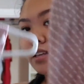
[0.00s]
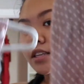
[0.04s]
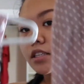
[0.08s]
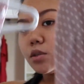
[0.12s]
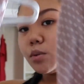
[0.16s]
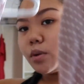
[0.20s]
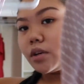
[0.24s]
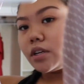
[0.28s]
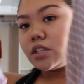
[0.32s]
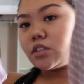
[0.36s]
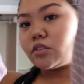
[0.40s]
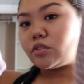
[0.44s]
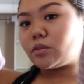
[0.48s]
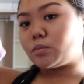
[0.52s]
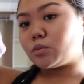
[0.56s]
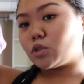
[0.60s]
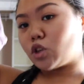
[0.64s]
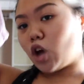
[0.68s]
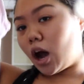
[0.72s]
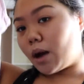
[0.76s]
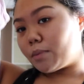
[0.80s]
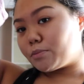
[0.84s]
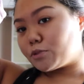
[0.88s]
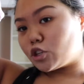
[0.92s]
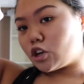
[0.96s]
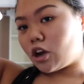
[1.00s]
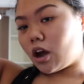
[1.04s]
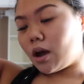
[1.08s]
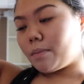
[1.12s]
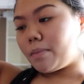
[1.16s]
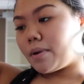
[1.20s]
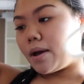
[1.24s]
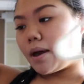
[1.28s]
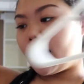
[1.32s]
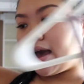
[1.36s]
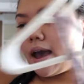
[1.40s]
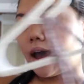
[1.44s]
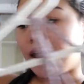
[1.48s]
this one is from Topshop,
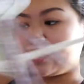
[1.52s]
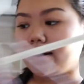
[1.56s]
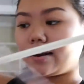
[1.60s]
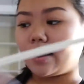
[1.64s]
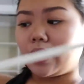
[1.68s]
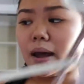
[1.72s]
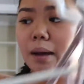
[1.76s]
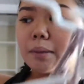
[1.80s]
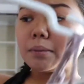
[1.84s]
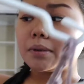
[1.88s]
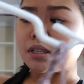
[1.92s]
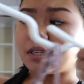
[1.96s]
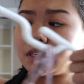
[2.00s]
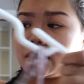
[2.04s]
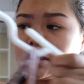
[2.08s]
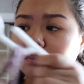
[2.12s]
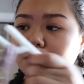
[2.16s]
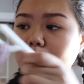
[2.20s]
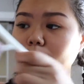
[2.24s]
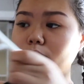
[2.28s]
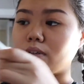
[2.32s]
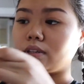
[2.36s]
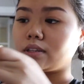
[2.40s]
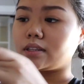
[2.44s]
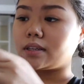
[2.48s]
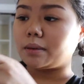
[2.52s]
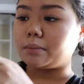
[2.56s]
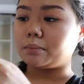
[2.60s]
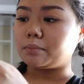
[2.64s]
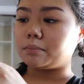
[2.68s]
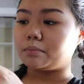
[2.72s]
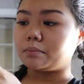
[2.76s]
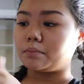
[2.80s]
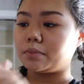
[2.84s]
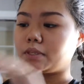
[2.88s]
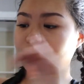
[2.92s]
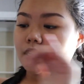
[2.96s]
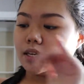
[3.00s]
and I'm gonna keep both of
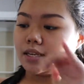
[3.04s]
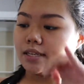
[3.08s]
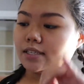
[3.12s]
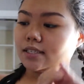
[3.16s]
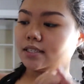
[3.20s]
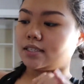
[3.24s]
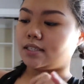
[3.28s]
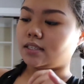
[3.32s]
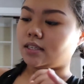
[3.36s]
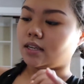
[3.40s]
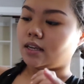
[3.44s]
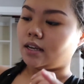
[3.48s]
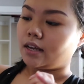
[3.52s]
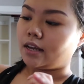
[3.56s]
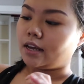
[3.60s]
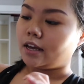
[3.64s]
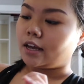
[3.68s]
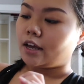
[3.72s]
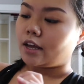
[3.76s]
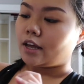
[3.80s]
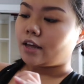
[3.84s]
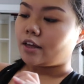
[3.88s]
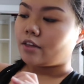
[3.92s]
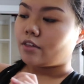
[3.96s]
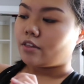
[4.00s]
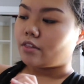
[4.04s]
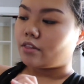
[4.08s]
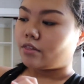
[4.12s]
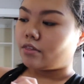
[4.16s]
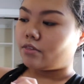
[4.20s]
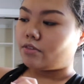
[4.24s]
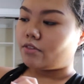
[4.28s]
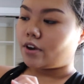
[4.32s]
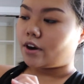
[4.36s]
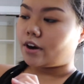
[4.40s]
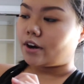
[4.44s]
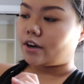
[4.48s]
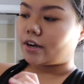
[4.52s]
them because
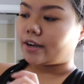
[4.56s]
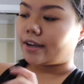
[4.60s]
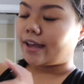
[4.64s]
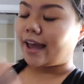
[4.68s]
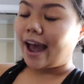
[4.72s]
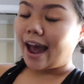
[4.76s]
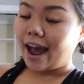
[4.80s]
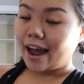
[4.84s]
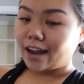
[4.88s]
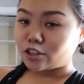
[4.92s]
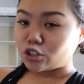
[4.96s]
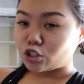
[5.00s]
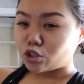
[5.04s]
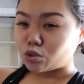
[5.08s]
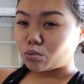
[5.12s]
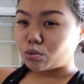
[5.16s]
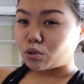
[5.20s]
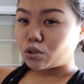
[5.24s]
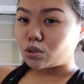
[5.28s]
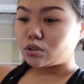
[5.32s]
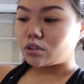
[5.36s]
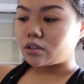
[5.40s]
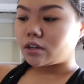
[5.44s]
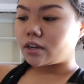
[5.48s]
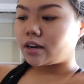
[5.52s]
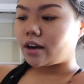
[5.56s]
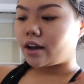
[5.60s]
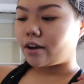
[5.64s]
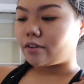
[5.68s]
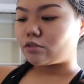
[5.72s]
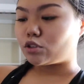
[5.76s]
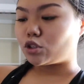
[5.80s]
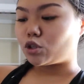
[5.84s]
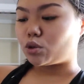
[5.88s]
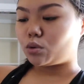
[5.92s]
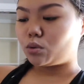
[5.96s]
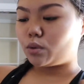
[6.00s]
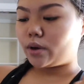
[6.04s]
they're casual enough
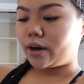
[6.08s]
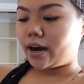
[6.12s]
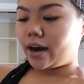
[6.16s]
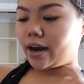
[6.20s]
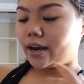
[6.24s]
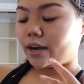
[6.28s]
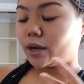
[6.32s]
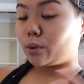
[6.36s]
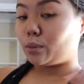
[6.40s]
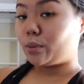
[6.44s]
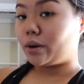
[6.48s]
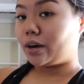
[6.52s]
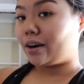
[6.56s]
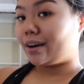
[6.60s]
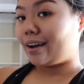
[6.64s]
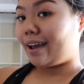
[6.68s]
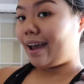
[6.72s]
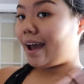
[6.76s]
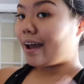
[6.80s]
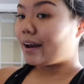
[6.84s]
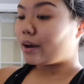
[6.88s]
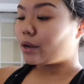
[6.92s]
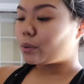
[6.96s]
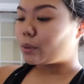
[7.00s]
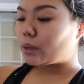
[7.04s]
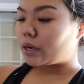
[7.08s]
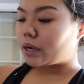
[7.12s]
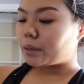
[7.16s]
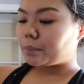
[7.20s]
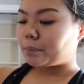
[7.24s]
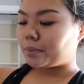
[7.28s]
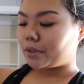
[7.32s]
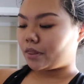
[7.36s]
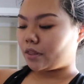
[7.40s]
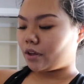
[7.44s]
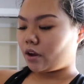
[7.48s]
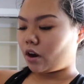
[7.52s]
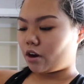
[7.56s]
to where I could wear it anywhere,
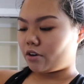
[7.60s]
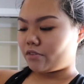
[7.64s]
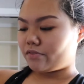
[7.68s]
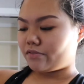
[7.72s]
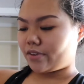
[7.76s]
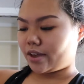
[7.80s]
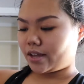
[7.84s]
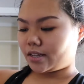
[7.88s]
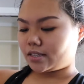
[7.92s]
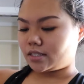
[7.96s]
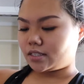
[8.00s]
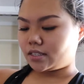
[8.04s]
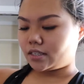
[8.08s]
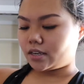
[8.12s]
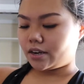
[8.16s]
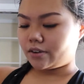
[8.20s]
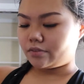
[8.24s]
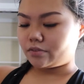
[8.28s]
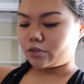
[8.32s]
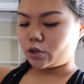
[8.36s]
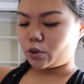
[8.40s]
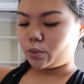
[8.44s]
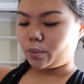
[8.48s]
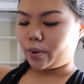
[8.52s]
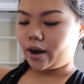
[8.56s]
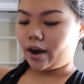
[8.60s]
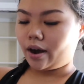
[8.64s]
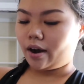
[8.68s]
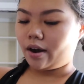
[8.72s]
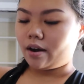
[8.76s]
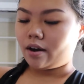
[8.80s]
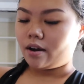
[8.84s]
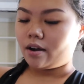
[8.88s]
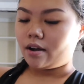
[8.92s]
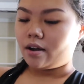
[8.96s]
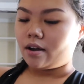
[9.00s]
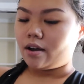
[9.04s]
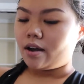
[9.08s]
but they are fancy enough to where
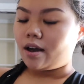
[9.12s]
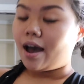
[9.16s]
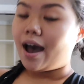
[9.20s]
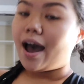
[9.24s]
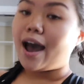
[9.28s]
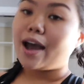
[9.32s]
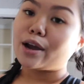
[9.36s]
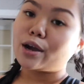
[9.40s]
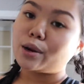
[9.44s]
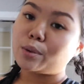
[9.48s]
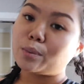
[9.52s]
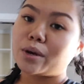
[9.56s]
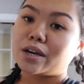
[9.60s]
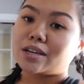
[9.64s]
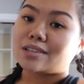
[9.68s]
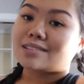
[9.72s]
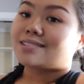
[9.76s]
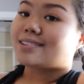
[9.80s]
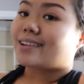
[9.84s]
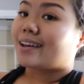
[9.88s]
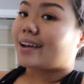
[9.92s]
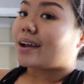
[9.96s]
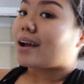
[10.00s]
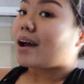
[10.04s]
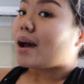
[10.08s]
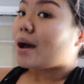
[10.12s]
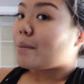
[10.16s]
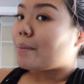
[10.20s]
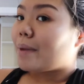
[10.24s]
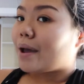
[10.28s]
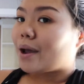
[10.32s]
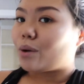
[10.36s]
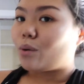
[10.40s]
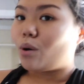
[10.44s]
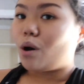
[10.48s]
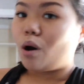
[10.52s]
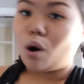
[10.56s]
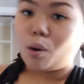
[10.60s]
I could wear it to like a
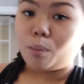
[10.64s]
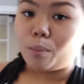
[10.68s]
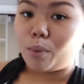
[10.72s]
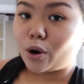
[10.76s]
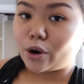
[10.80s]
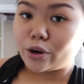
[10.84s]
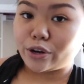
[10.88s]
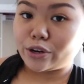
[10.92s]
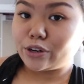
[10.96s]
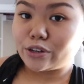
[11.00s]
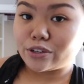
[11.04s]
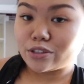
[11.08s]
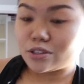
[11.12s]
banquet hall party or